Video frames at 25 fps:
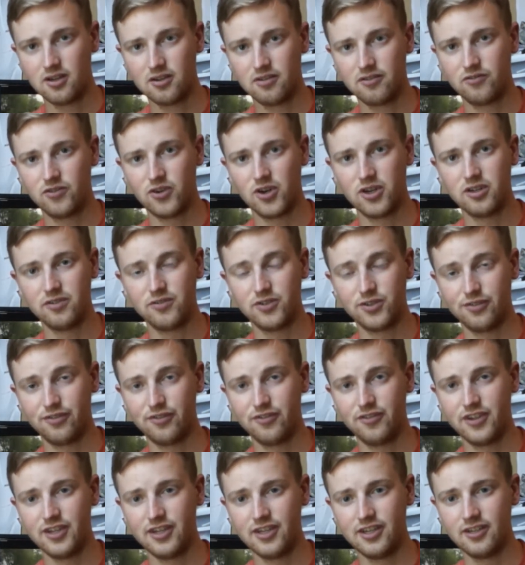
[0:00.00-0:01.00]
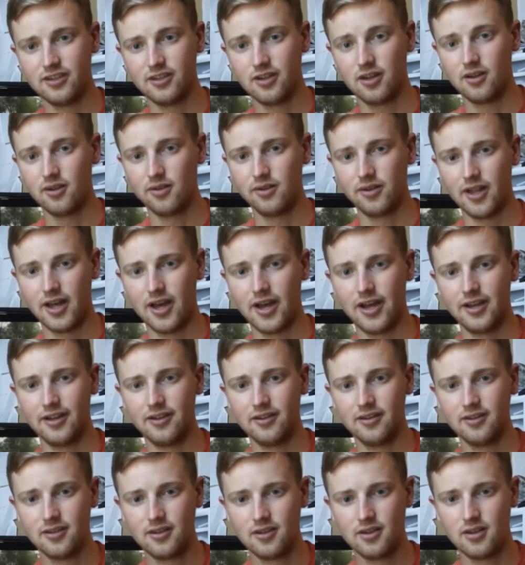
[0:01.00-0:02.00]
front of your feet a
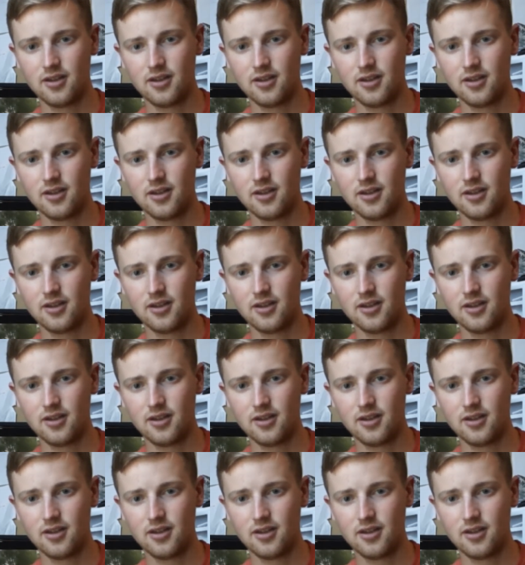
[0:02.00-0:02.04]
lot.